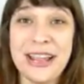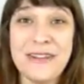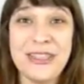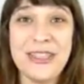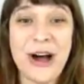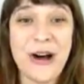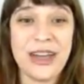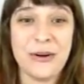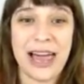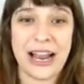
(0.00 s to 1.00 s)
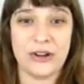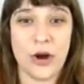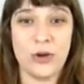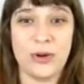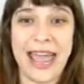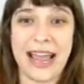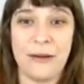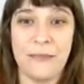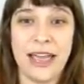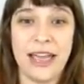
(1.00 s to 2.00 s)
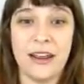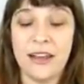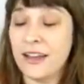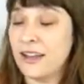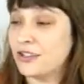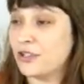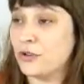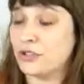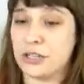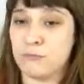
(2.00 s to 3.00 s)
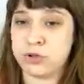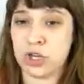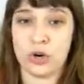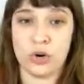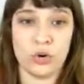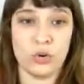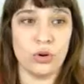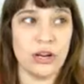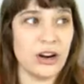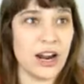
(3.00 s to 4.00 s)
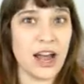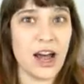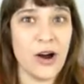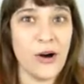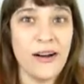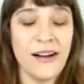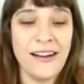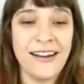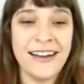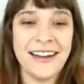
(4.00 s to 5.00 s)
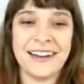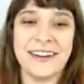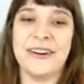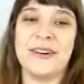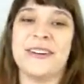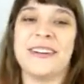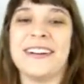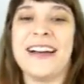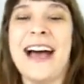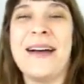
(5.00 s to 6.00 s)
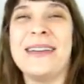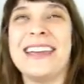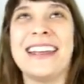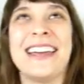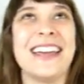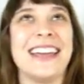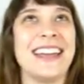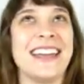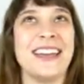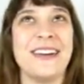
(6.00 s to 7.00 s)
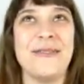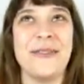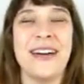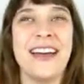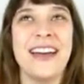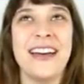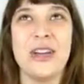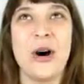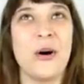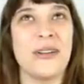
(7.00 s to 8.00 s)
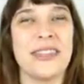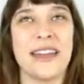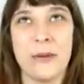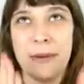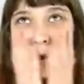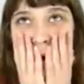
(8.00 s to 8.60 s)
even though they were like, no, you can't come in. She was just, phew, here I go. Oh, I mean, ew the whole thing, oh my